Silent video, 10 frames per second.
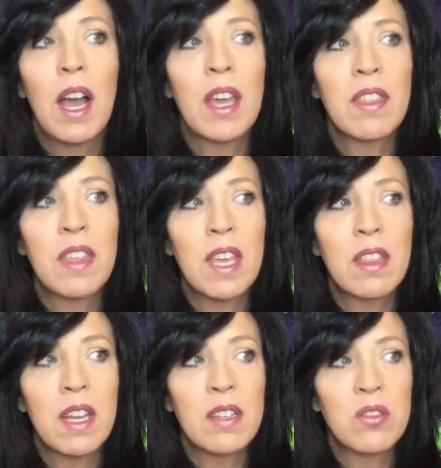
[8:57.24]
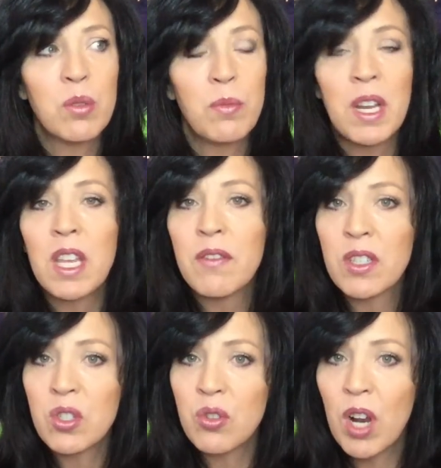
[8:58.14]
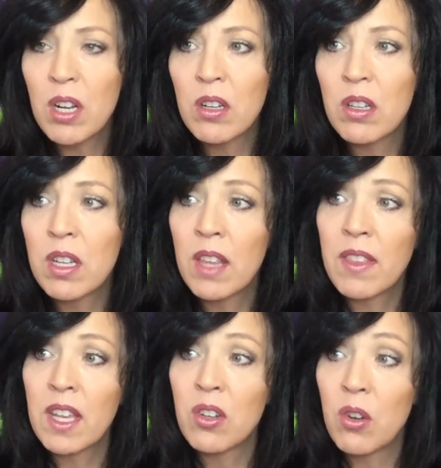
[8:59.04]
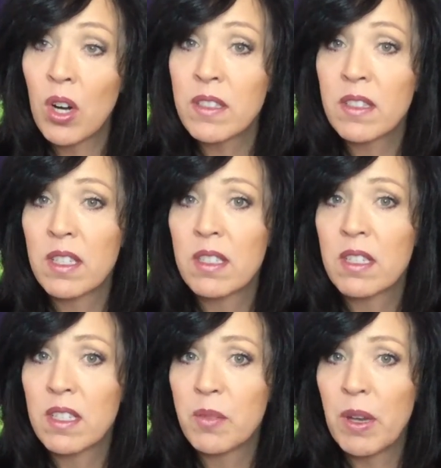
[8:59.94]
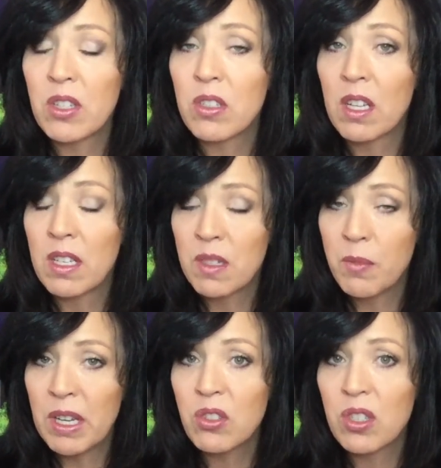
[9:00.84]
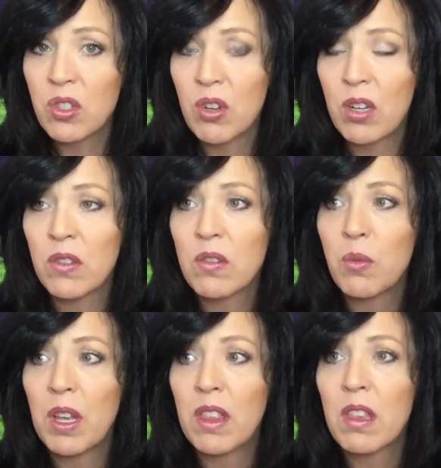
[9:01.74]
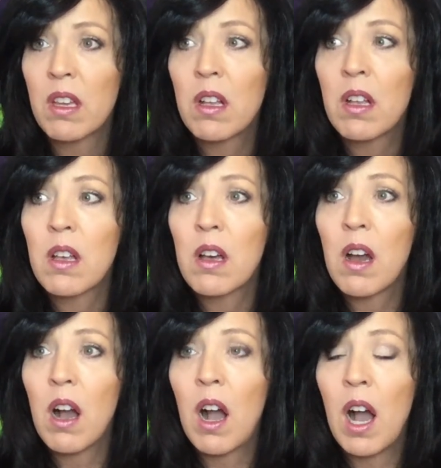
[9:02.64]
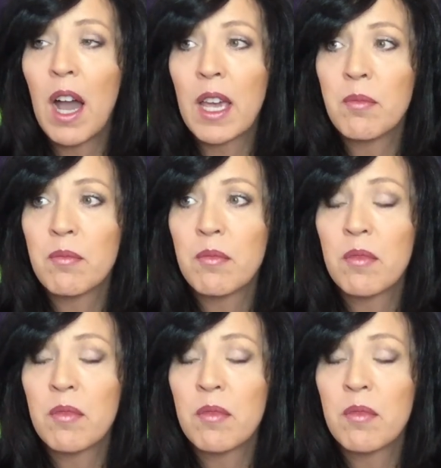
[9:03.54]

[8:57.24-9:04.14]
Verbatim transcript: I think that so many of us struggle, and I think a narcissist especially especially struggles with I'm